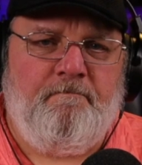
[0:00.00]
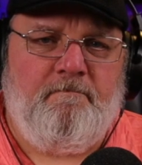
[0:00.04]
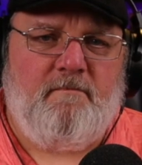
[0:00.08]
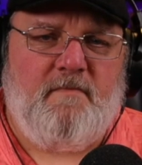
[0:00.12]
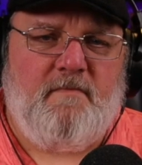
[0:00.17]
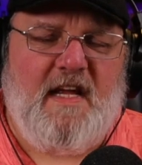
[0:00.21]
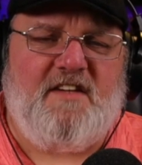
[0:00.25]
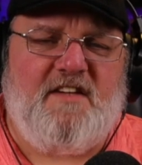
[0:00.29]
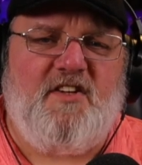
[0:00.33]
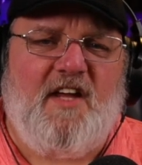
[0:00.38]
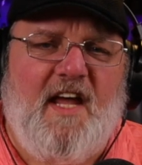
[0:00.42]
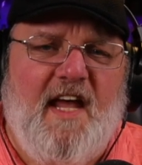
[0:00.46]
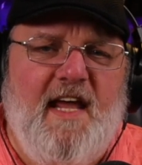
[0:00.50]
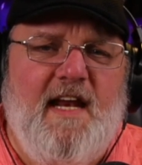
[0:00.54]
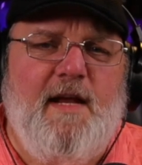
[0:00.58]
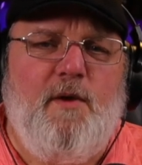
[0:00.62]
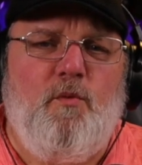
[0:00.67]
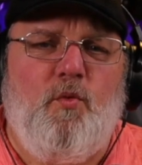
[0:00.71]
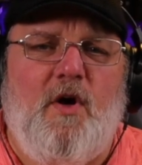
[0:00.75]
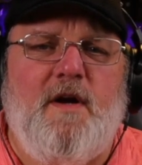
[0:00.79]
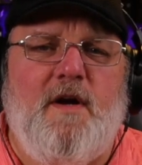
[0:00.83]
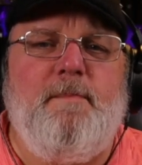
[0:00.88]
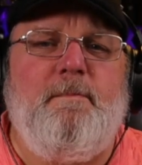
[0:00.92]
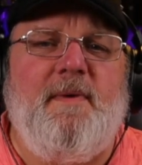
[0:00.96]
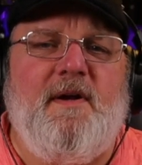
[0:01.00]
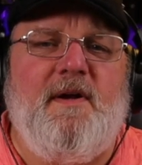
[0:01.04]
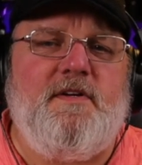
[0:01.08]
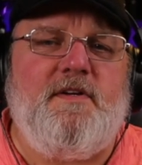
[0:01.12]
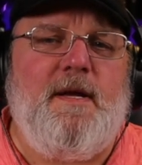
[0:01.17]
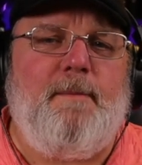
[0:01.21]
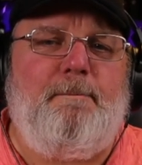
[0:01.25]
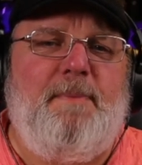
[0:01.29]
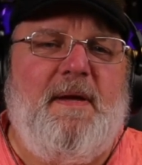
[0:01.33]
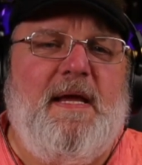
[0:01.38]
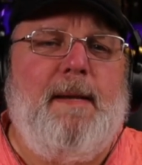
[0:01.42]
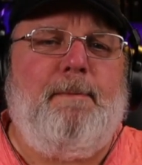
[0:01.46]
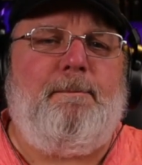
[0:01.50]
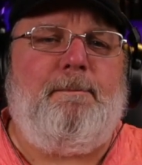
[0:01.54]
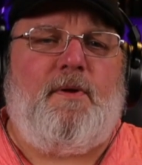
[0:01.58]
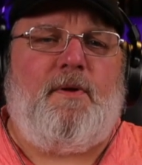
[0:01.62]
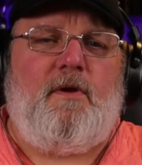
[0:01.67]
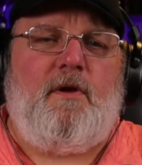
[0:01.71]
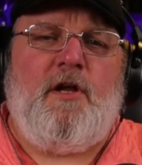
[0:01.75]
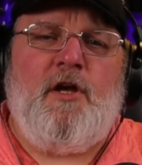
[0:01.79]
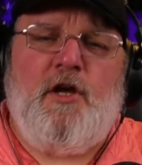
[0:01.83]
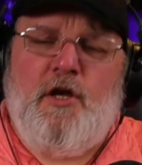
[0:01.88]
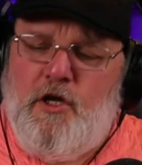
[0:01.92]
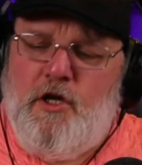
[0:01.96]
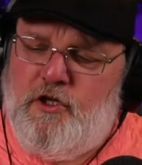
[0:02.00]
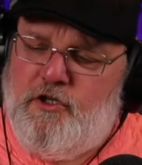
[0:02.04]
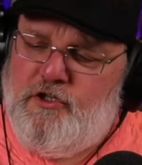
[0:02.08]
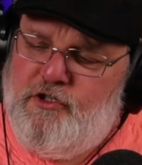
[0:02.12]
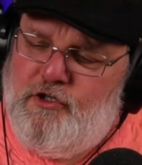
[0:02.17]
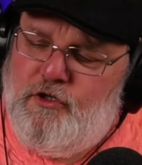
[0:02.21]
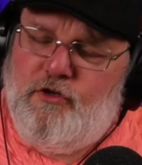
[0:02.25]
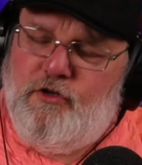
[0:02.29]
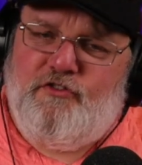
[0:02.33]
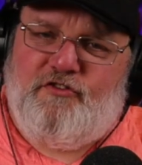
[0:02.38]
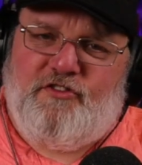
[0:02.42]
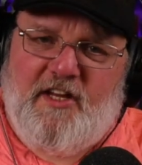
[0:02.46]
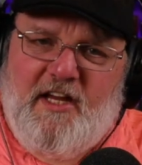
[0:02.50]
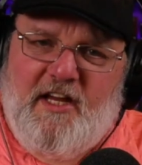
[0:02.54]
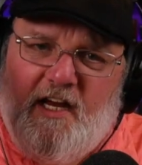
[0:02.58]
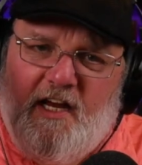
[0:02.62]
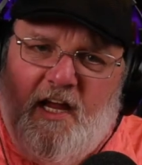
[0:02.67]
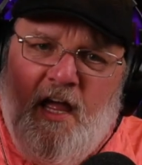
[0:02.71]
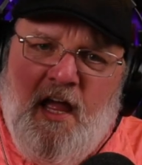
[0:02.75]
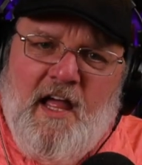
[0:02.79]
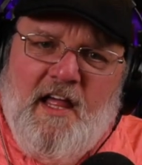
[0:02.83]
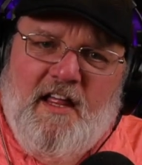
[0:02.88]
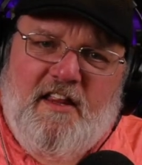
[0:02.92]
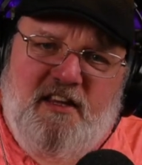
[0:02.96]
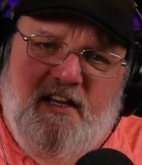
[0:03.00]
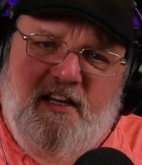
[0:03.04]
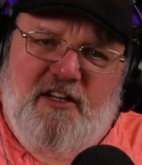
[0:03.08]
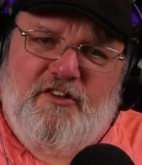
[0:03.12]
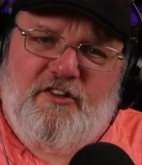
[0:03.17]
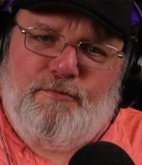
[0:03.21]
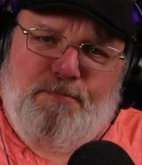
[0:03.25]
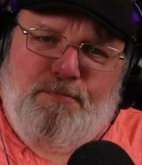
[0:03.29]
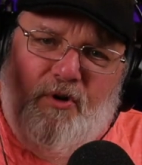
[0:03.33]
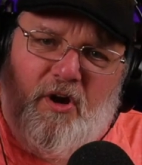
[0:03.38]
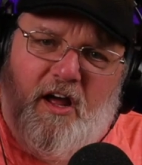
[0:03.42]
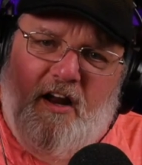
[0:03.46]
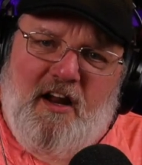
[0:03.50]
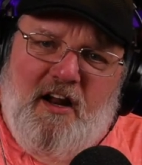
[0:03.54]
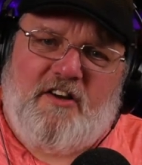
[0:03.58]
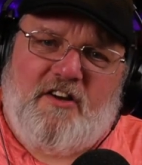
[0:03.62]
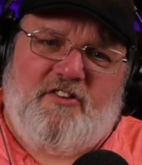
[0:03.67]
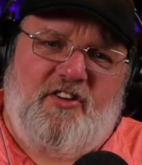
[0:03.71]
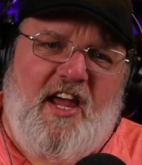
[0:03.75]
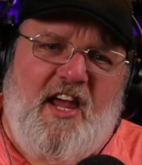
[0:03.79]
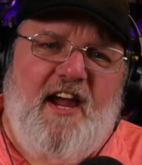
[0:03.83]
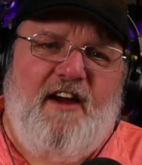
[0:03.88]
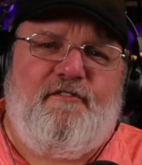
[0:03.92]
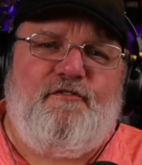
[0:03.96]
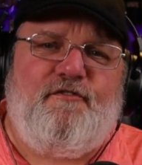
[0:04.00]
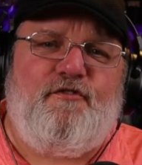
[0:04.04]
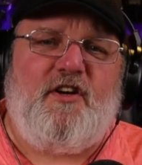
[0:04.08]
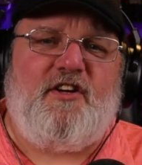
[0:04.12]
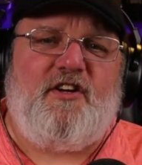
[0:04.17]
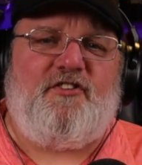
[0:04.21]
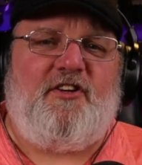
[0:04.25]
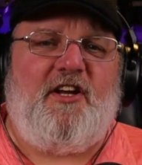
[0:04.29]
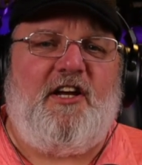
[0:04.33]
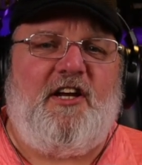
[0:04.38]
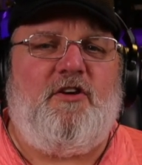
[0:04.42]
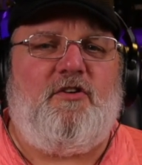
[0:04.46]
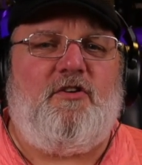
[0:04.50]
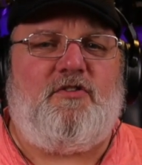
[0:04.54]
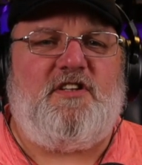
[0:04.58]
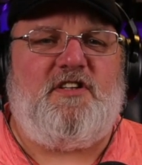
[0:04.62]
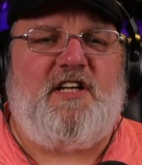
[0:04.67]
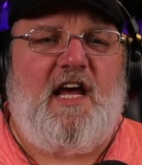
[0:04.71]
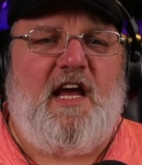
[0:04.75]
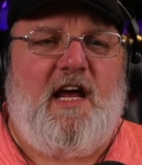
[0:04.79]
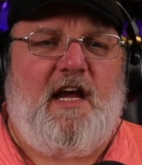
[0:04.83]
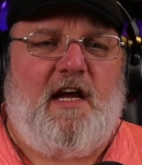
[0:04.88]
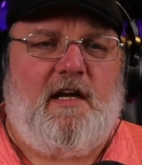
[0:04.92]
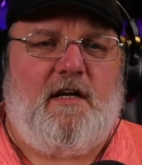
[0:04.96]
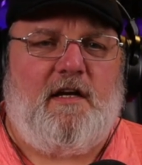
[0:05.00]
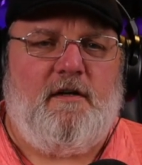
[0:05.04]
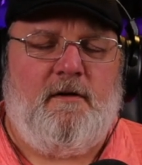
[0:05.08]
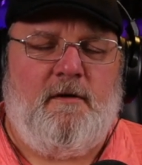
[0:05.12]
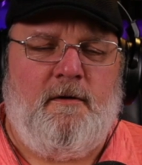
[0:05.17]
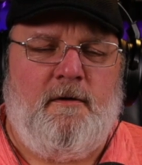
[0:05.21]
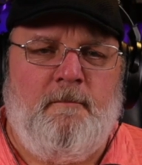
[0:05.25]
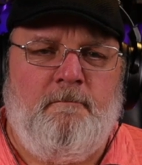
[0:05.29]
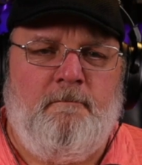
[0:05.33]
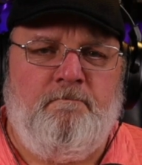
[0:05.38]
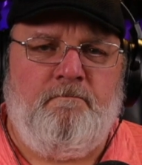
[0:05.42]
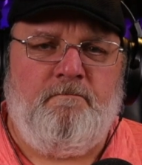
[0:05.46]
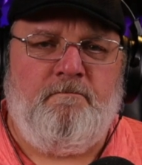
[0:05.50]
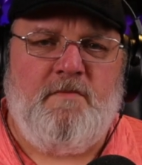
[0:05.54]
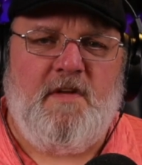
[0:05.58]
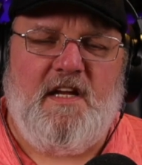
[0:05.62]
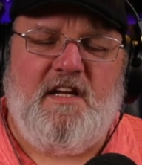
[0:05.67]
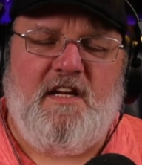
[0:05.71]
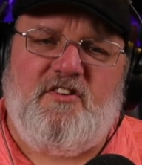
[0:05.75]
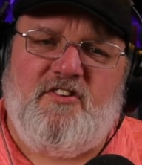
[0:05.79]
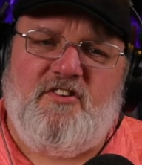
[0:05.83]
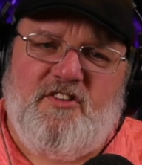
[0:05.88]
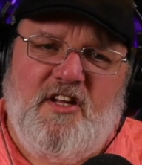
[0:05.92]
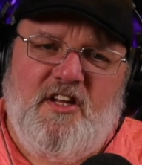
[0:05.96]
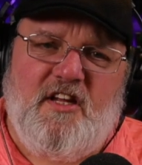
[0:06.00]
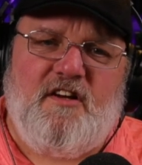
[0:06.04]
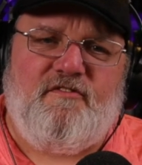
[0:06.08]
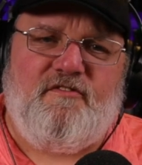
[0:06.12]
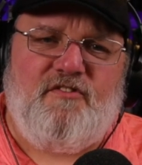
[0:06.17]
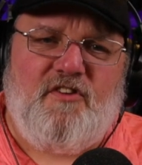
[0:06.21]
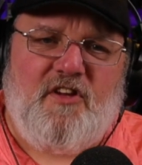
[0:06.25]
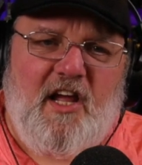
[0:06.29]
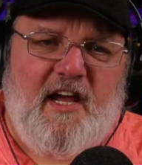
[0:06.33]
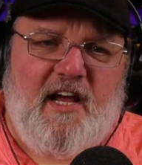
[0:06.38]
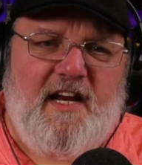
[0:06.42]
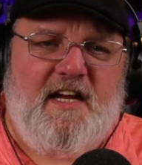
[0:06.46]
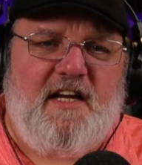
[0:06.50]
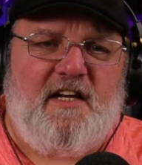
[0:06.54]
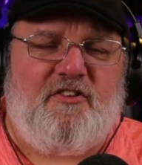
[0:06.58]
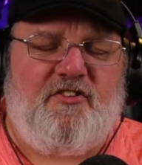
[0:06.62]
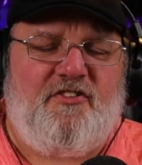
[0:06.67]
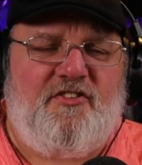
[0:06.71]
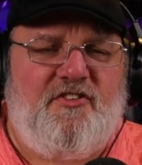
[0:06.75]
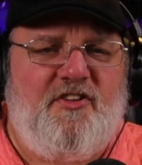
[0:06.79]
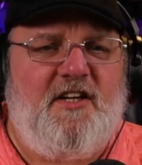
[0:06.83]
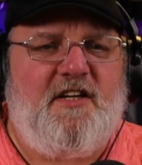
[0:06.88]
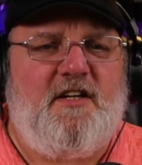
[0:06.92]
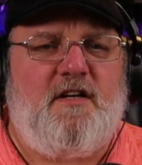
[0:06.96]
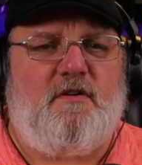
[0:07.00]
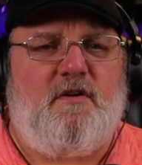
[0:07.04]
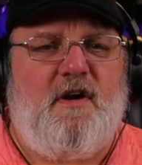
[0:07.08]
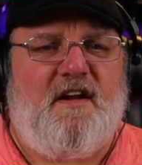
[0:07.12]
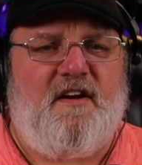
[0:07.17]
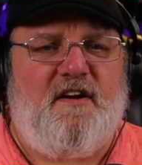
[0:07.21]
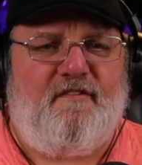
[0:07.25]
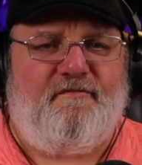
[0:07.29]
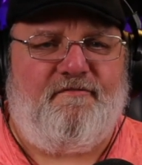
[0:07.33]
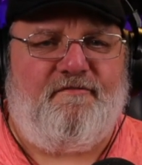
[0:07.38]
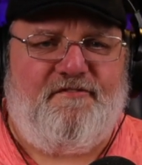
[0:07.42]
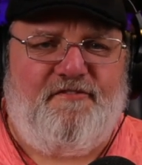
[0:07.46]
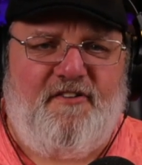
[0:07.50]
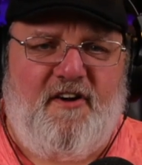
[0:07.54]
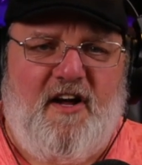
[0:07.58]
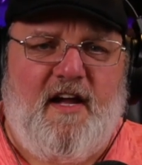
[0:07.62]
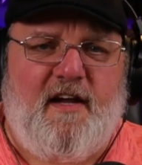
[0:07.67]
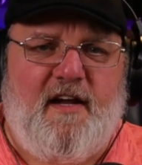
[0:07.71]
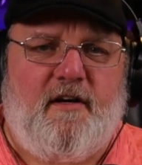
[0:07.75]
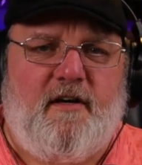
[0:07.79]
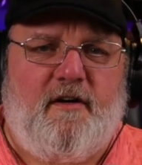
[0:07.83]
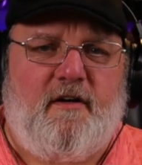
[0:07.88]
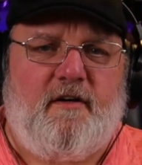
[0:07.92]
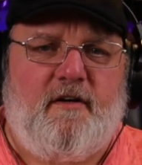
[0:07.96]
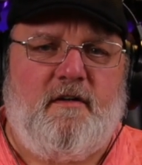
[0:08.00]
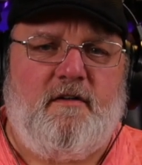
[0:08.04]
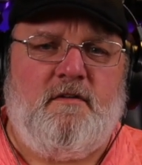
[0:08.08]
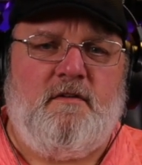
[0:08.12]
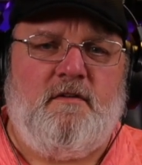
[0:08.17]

That's 81 million people using these products every single day instead of lighting a cigarette on fire.